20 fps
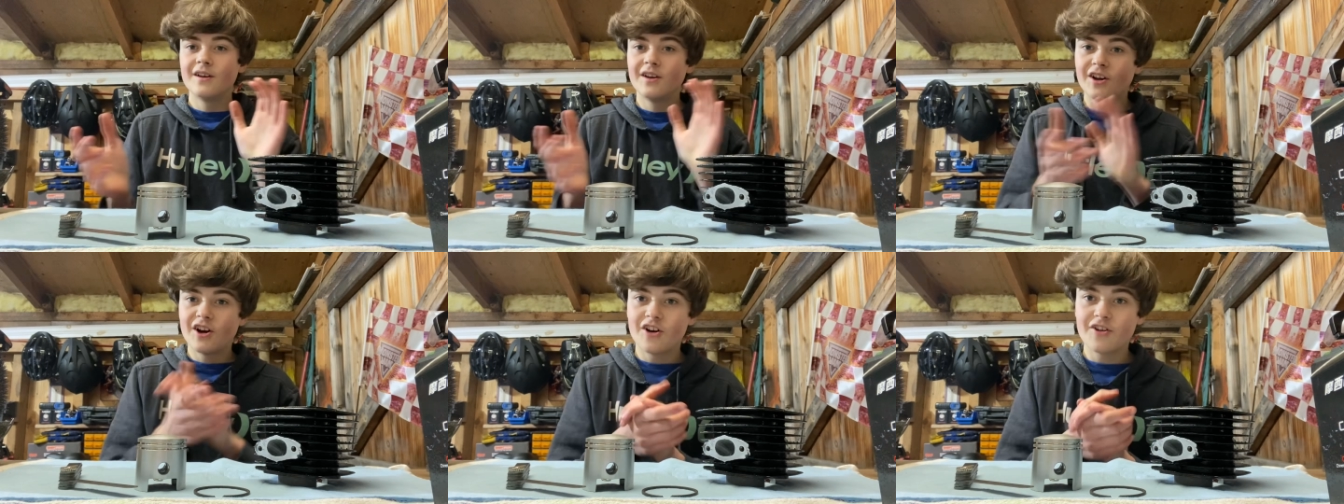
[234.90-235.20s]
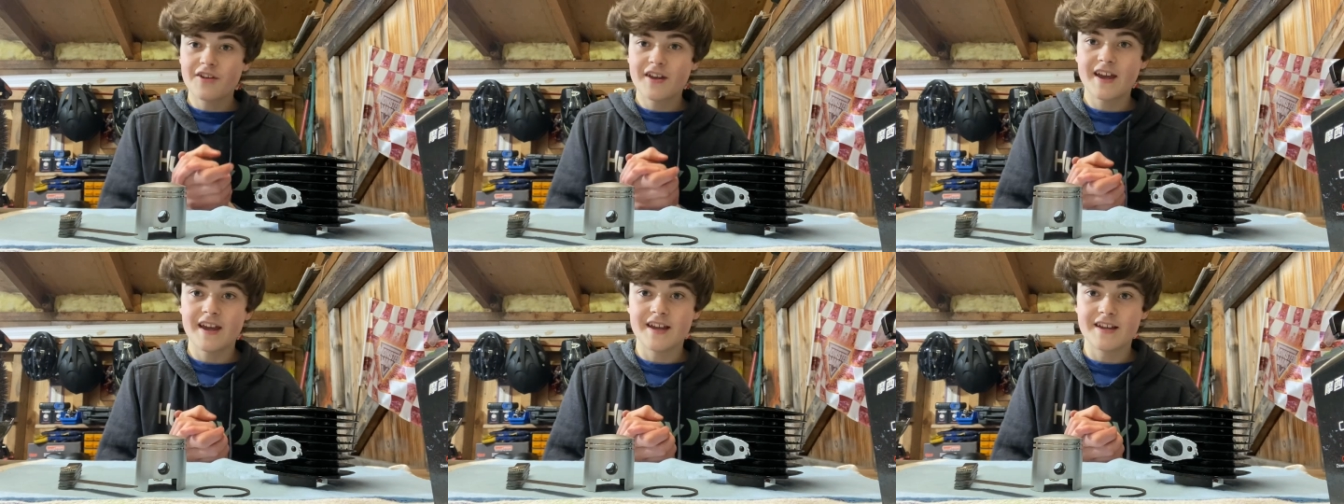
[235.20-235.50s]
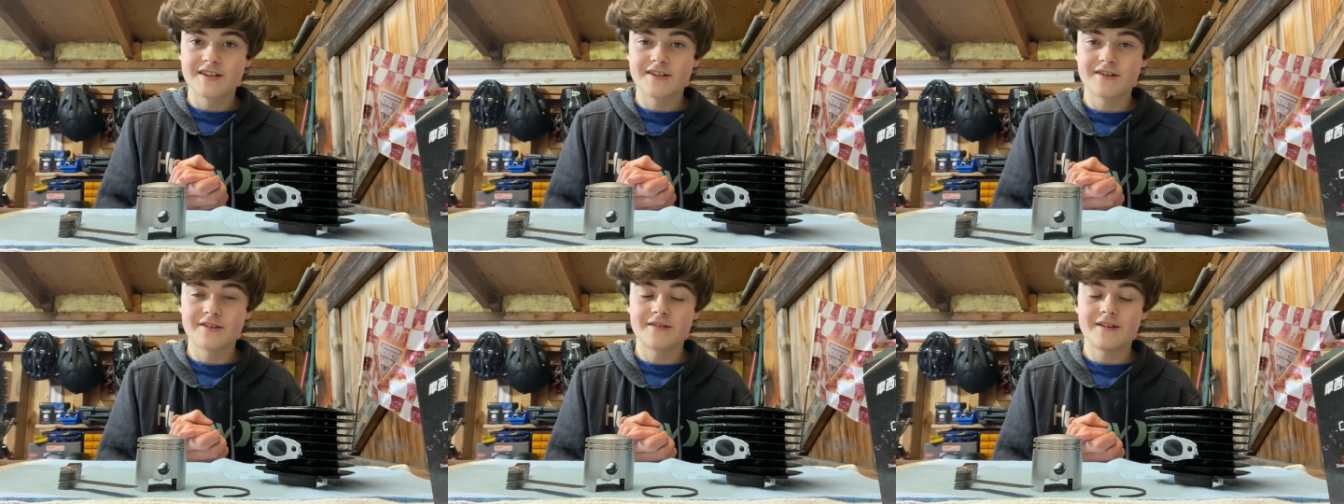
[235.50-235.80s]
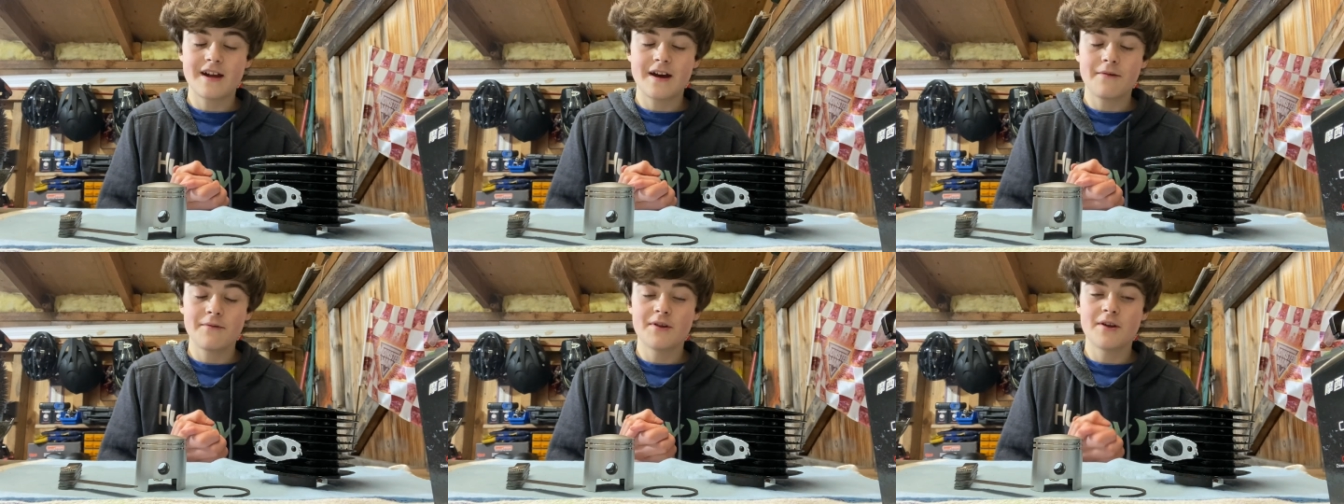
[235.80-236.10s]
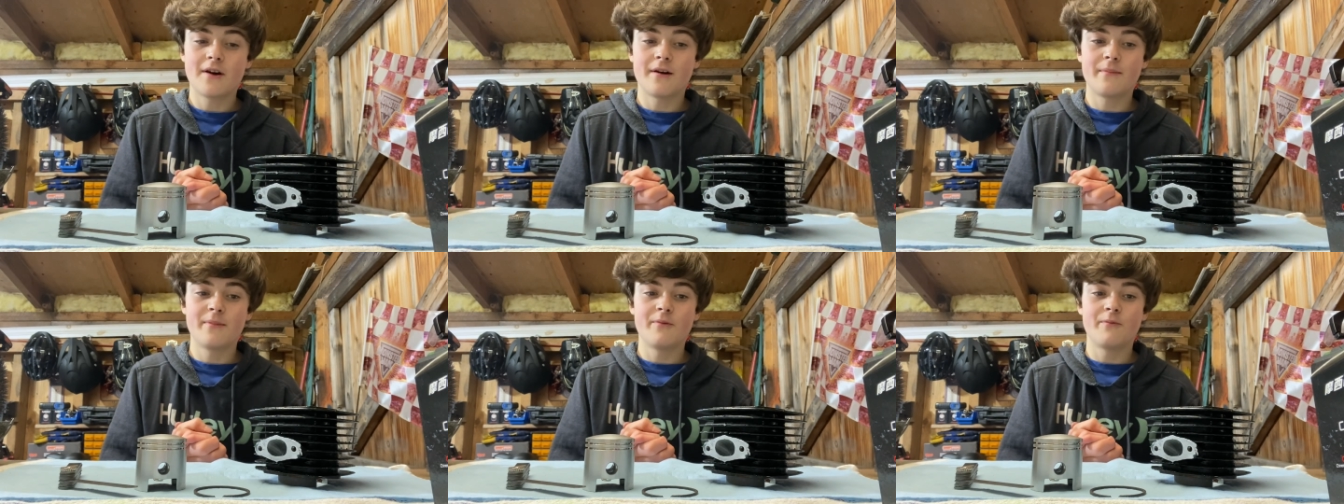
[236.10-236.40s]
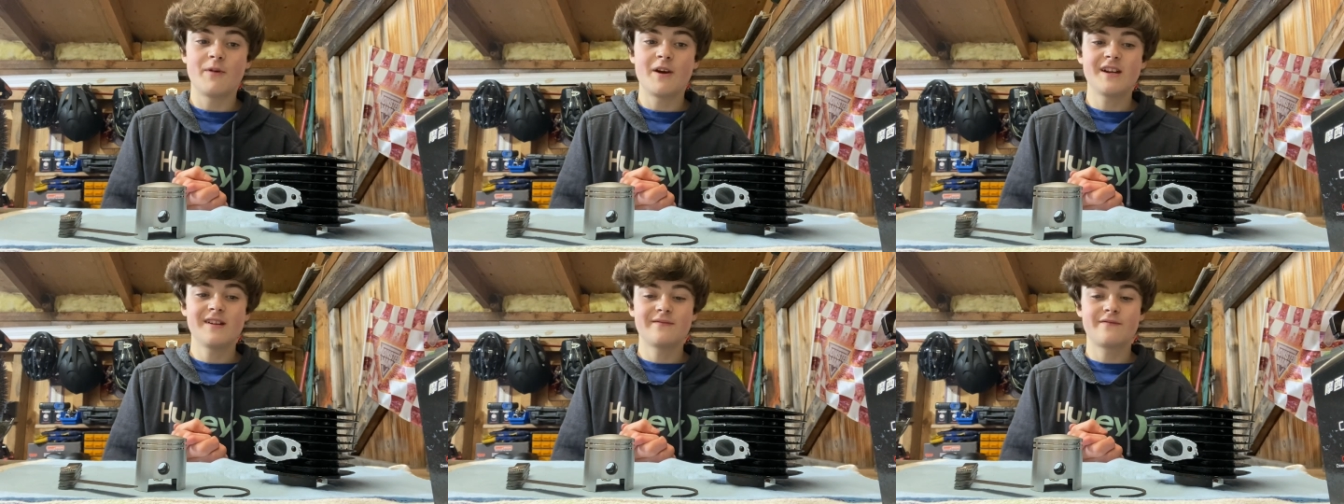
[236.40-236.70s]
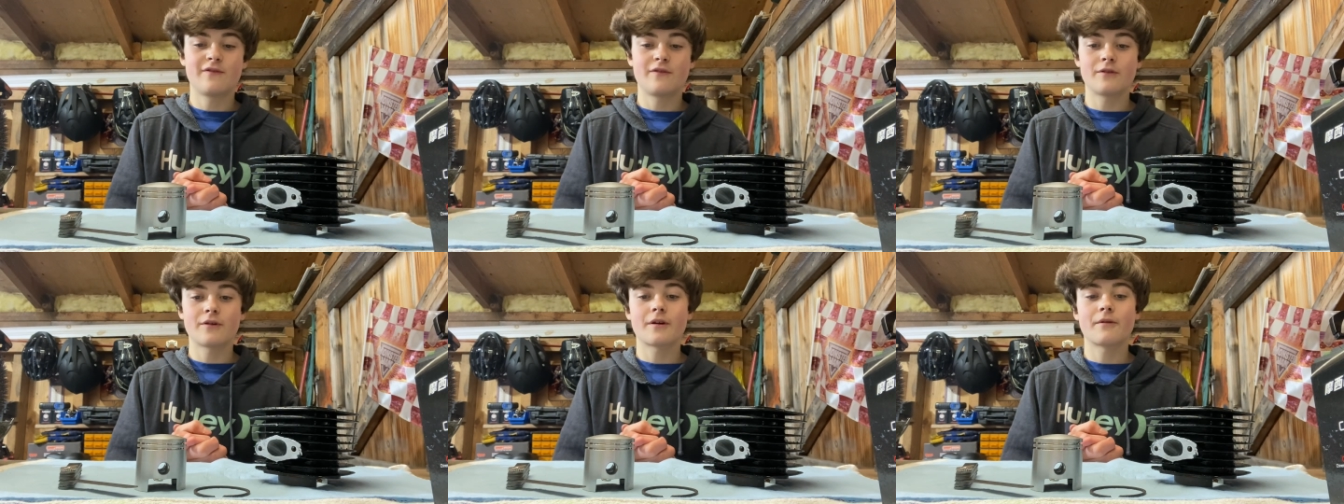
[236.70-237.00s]
Okay, so now we all been waiting
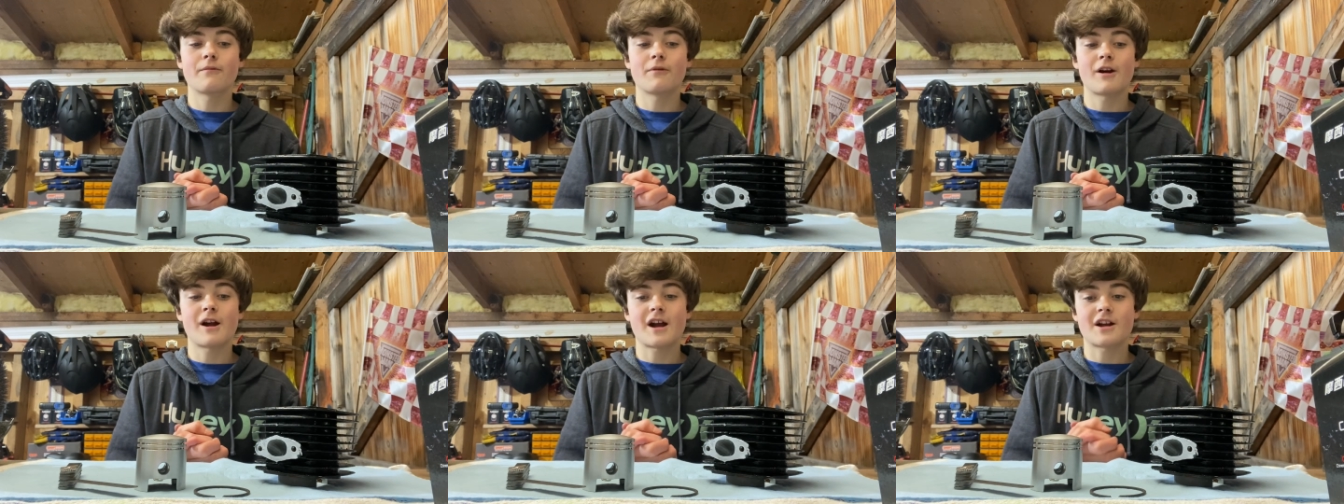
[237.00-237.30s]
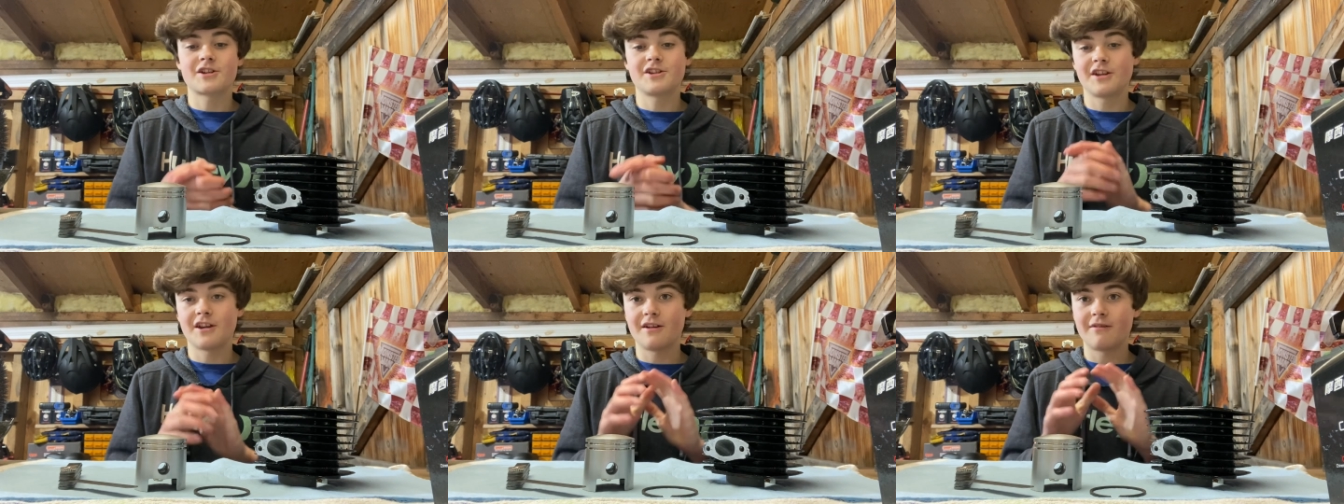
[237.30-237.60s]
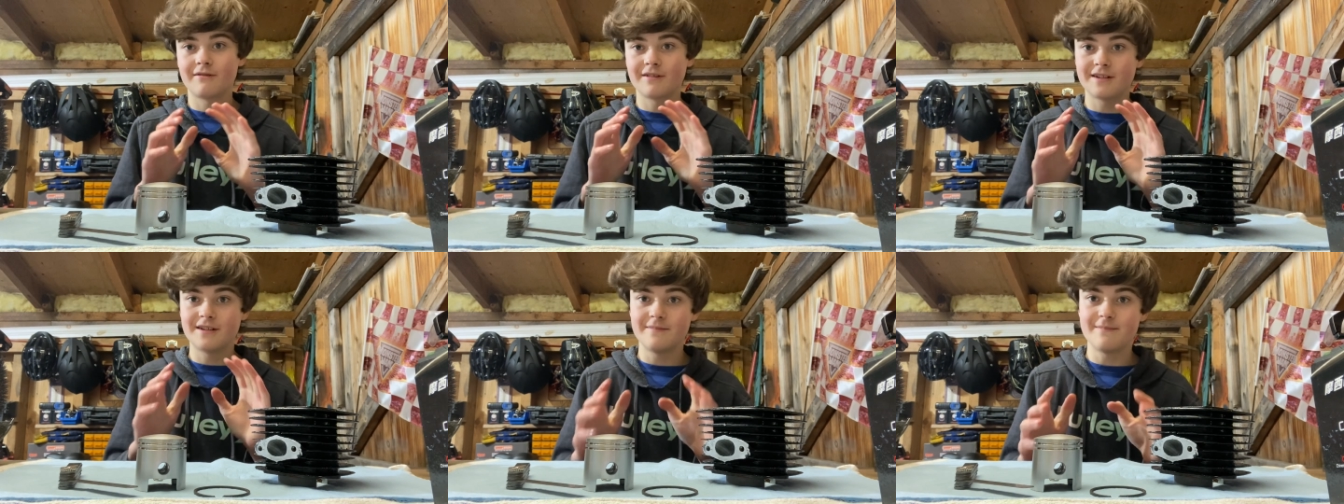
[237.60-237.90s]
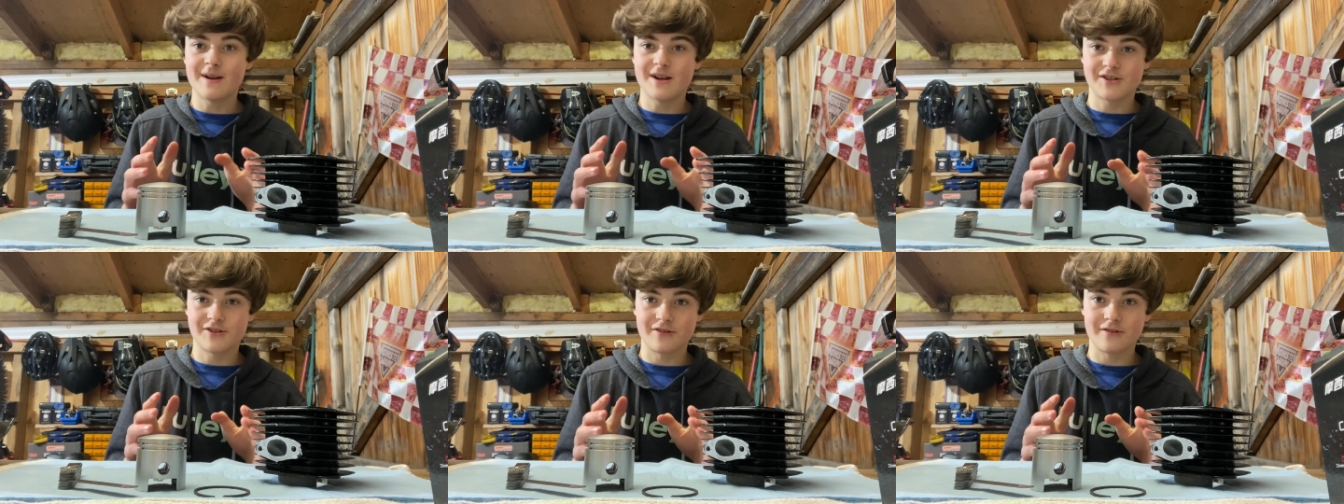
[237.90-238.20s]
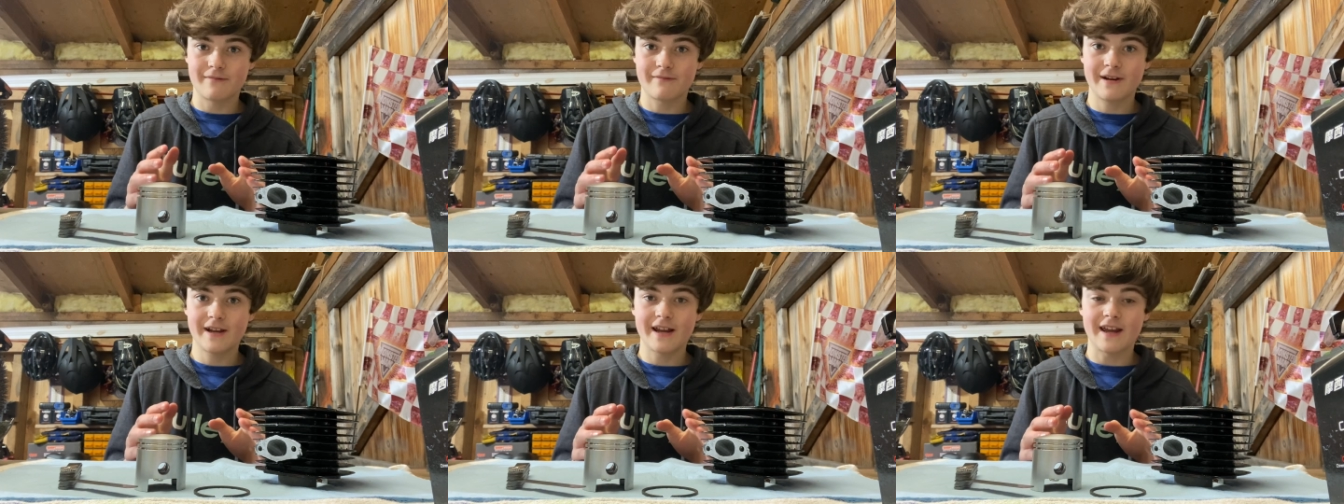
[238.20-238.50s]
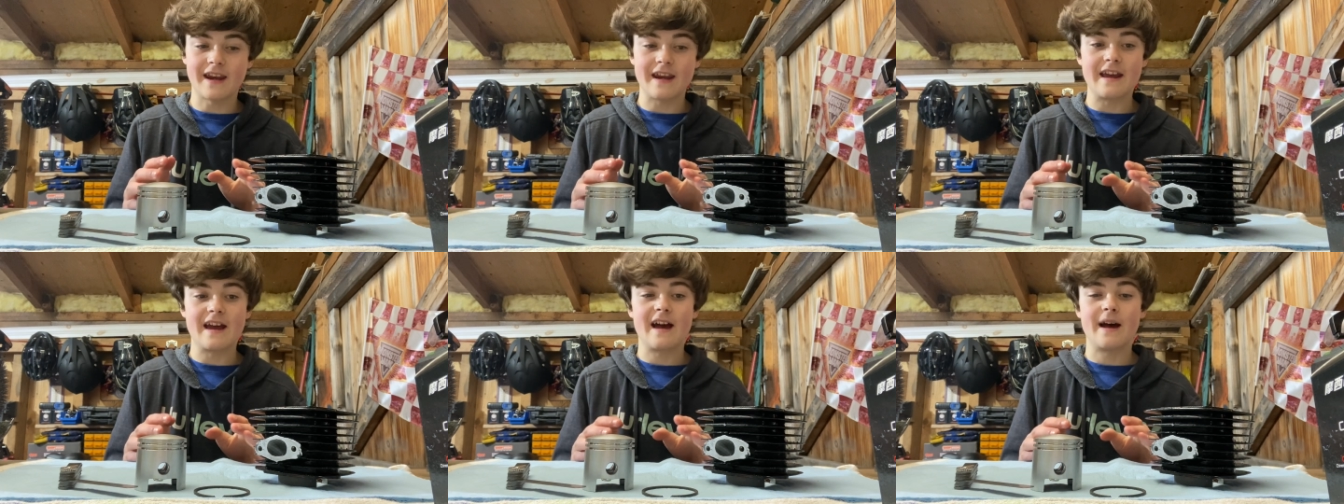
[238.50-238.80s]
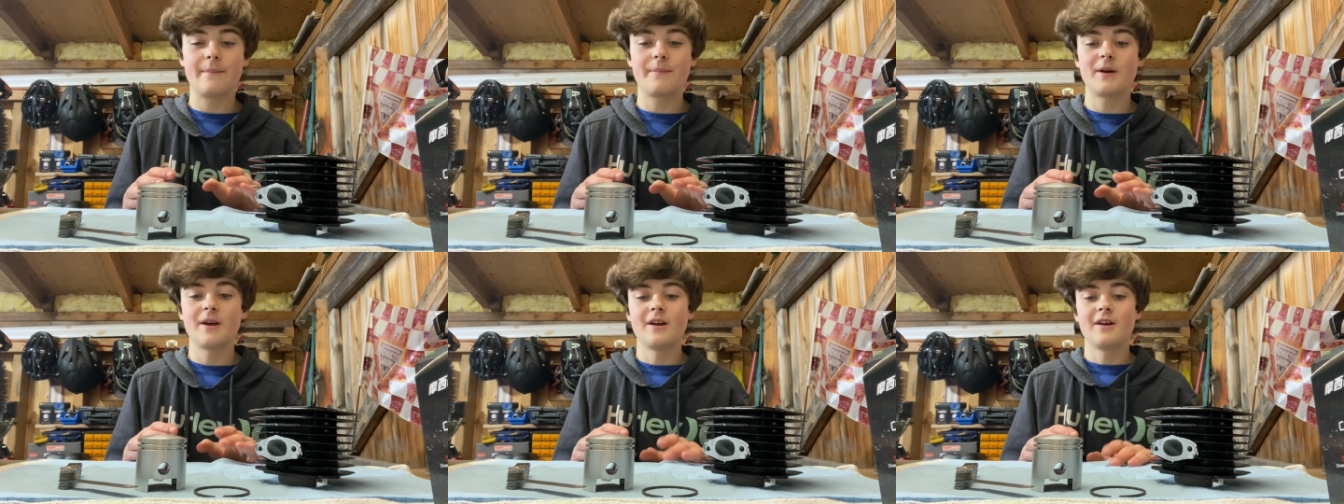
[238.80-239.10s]
for, we're actually going to measure the ring end
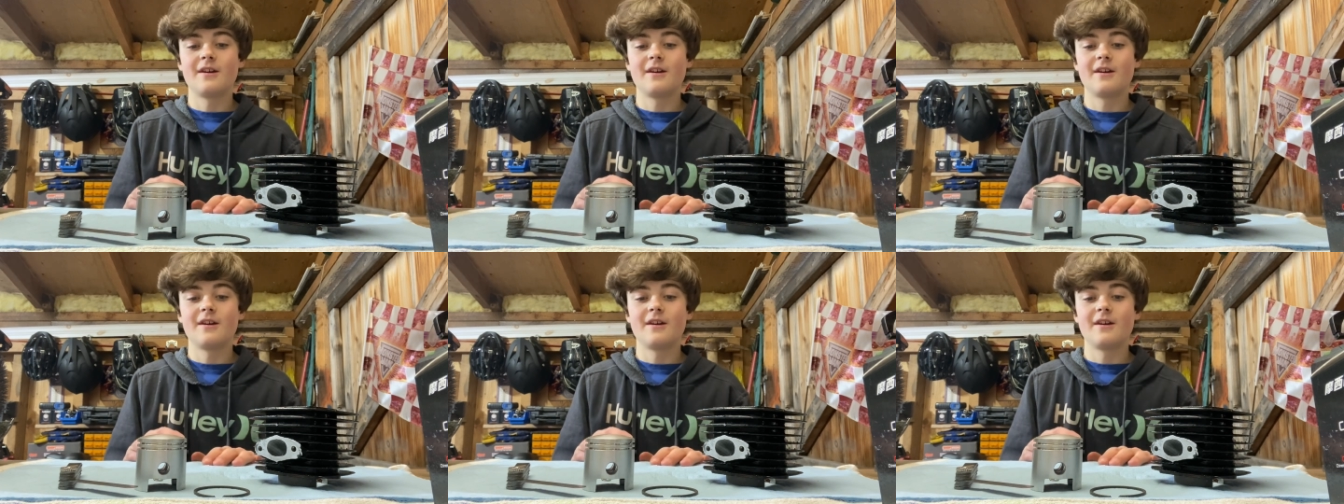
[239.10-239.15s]
gap.